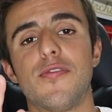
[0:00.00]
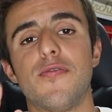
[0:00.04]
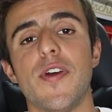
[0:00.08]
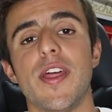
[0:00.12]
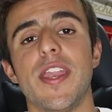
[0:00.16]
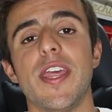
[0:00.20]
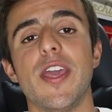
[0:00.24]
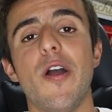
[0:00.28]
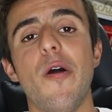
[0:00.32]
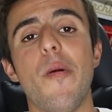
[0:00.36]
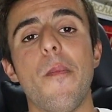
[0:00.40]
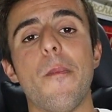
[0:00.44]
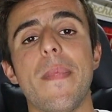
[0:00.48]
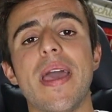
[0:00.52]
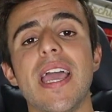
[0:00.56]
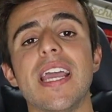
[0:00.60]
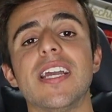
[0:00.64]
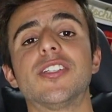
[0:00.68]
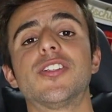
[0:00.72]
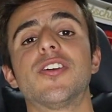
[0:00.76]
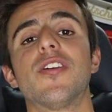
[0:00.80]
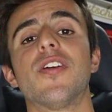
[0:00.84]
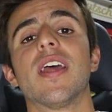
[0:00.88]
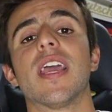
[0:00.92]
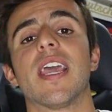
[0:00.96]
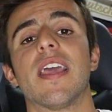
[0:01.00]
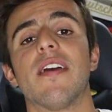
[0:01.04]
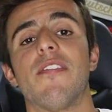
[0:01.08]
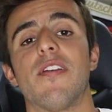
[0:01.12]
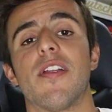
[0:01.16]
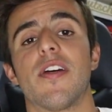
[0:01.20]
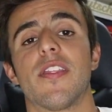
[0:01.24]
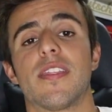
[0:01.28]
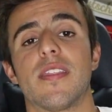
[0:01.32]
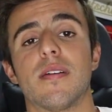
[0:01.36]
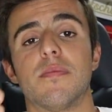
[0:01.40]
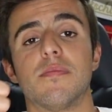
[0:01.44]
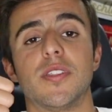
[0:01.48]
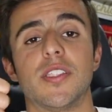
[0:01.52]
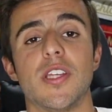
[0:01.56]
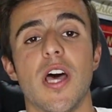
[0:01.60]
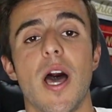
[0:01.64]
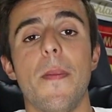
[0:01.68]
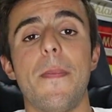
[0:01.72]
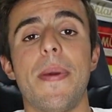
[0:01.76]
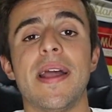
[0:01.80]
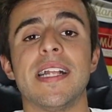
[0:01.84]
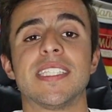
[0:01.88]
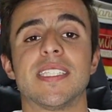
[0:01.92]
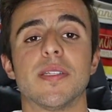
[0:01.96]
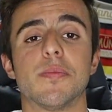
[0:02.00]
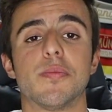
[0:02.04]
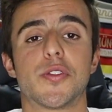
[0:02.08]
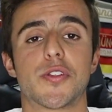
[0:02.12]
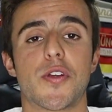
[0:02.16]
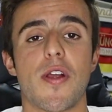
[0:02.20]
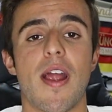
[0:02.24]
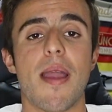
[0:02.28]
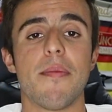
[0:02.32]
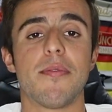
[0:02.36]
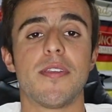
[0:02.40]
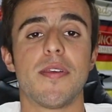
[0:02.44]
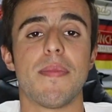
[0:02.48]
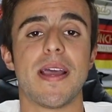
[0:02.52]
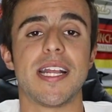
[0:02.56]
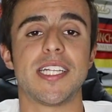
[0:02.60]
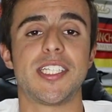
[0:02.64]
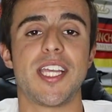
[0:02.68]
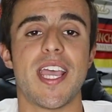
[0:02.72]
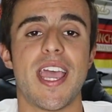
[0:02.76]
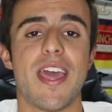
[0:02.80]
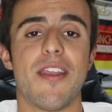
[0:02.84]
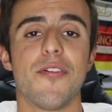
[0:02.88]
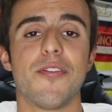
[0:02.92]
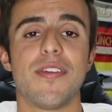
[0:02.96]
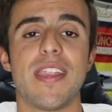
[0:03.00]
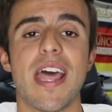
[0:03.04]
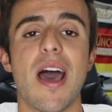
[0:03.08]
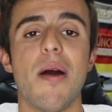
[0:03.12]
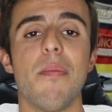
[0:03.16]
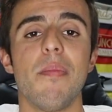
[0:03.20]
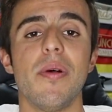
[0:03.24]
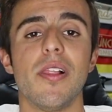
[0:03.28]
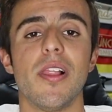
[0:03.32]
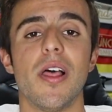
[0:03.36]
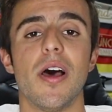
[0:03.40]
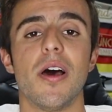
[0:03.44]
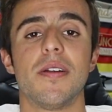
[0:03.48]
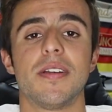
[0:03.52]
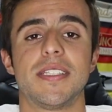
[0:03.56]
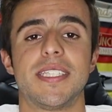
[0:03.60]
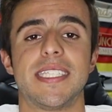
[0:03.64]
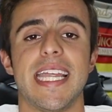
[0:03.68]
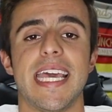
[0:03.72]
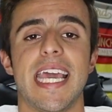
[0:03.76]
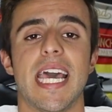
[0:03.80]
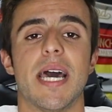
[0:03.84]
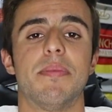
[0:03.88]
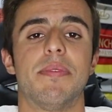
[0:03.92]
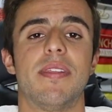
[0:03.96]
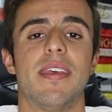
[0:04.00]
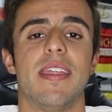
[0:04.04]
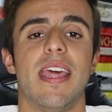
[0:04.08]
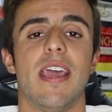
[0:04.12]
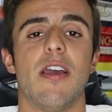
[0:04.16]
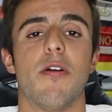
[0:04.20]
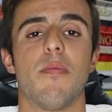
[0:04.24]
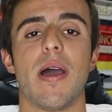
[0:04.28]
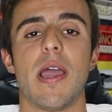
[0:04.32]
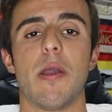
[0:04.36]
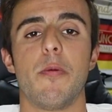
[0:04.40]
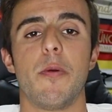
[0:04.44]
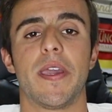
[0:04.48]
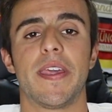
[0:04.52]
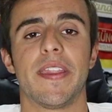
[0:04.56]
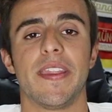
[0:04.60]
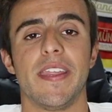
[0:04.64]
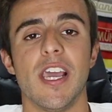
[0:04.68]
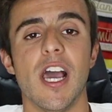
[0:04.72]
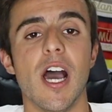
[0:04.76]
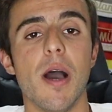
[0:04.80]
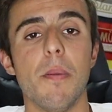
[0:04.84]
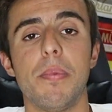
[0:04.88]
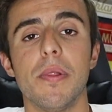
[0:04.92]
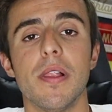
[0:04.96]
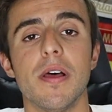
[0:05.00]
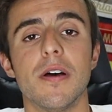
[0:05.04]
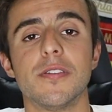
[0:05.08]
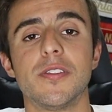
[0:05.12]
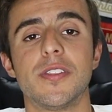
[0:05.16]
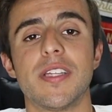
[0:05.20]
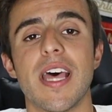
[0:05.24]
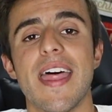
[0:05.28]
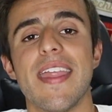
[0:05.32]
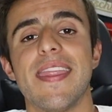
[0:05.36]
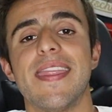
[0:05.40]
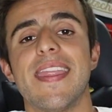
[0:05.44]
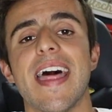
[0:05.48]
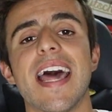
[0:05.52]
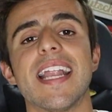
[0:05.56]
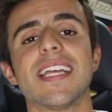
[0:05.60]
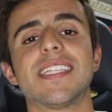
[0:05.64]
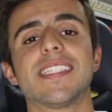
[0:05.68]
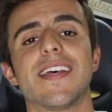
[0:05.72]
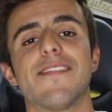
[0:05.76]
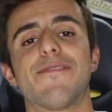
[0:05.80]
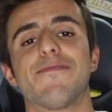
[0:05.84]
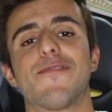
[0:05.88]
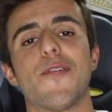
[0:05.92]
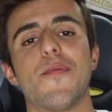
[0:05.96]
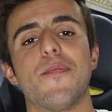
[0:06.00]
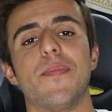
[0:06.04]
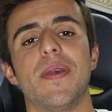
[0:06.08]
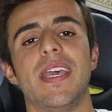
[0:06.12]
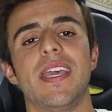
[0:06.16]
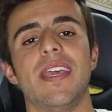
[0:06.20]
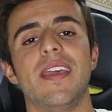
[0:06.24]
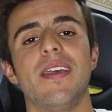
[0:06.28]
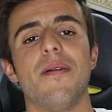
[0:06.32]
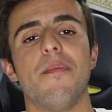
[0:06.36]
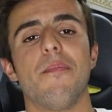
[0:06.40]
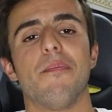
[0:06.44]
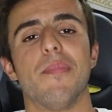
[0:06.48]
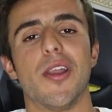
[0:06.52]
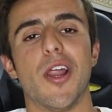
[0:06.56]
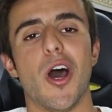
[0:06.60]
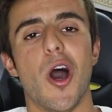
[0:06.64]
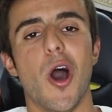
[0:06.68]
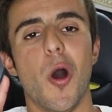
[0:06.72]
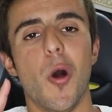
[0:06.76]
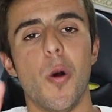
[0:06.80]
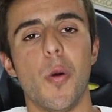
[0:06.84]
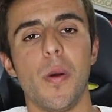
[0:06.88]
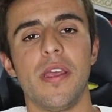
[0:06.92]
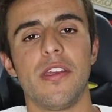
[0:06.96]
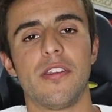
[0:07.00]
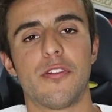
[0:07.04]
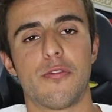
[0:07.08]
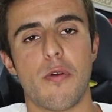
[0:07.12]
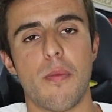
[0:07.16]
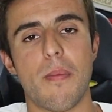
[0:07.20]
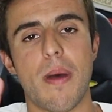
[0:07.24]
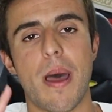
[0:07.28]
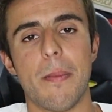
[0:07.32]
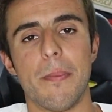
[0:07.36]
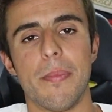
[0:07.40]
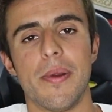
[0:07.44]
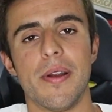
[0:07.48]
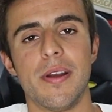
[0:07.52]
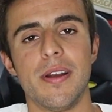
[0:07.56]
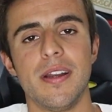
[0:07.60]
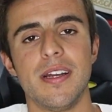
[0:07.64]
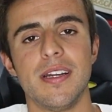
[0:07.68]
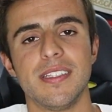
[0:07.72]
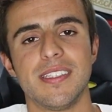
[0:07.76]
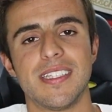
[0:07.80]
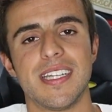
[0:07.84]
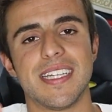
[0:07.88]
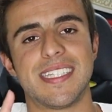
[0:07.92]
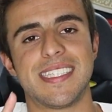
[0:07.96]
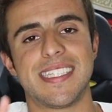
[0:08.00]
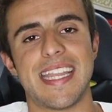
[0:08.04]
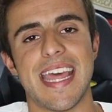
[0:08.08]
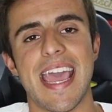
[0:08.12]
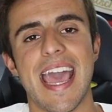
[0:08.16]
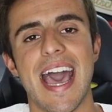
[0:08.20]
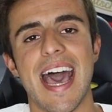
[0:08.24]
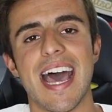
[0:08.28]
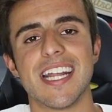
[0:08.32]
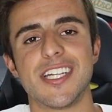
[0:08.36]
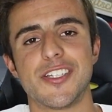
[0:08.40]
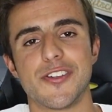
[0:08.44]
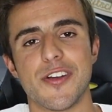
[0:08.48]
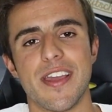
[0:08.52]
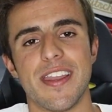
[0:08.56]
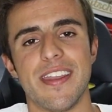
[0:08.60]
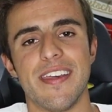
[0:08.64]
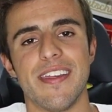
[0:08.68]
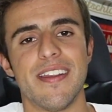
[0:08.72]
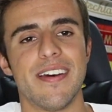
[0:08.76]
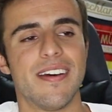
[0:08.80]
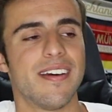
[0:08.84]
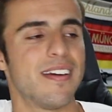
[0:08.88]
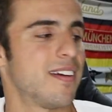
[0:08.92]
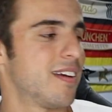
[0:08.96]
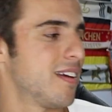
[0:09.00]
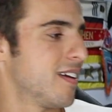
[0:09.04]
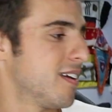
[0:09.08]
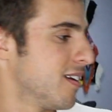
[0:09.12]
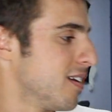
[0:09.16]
video, make sure to give it a thumbs up and subscribe to my channel down below to stay up to date with my weekly uploads. That is it for me, but always remember to stay hydrated.